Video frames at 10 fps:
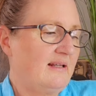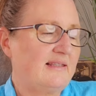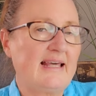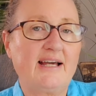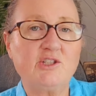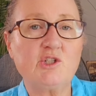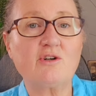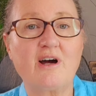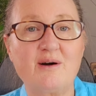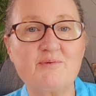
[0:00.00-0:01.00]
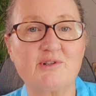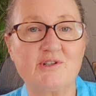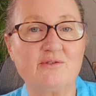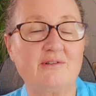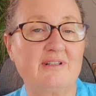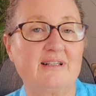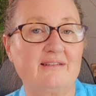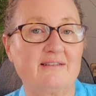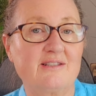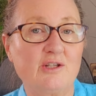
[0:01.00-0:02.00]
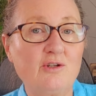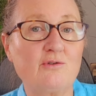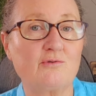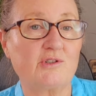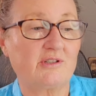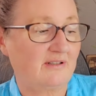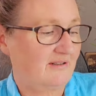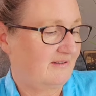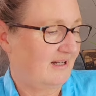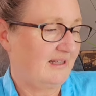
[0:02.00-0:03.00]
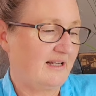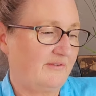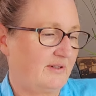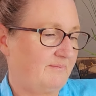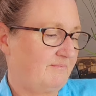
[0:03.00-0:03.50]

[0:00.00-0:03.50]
That's your opportunity. It's huge. I love it.